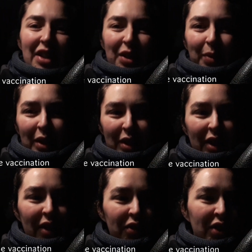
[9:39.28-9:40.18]
just wanted to
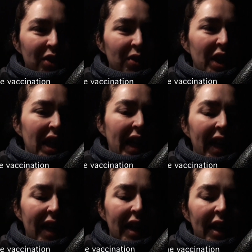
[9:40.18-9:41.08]
give you
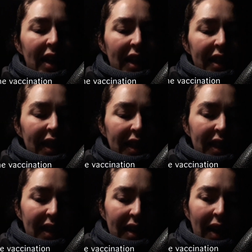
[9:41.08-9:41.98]
a little
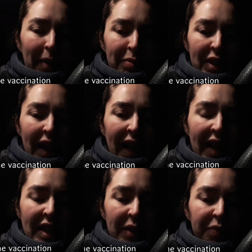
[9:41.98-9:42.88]

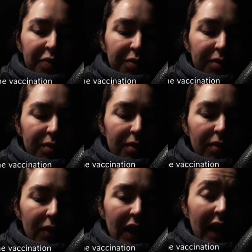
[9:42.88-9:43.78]
update.
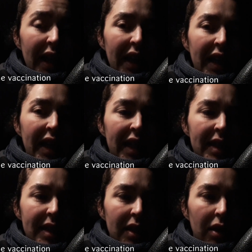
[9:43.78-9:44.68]

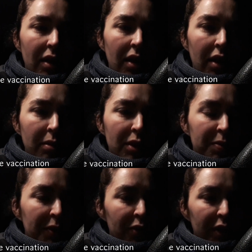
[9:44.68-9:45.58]
It's almost
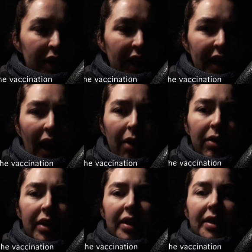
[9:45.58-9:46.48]
been 48
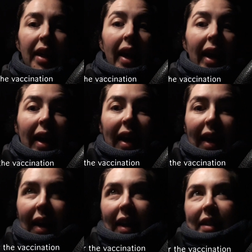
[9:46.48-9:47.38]
hours
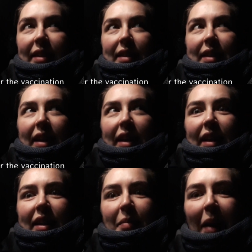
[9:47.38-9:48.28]
and
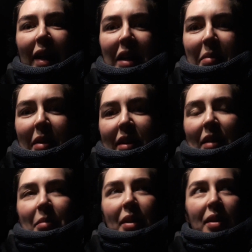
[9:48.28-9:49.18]
the pain in my
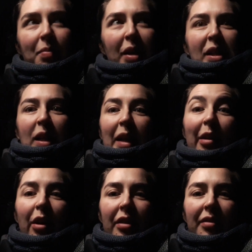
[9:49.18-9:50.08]
arm is basically
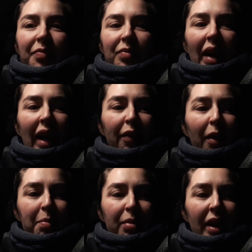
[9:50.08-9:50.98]
gone. If I
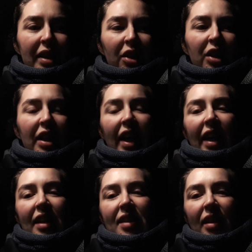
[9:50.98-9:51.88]
press on it, I
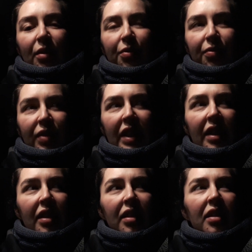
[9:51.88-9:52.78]
can still
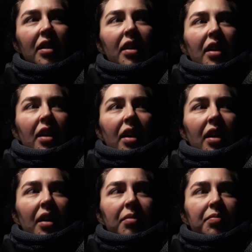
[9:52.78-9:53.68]
feel
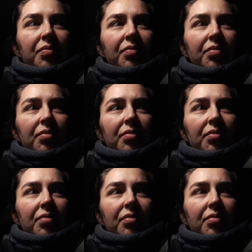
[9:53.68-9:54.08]
the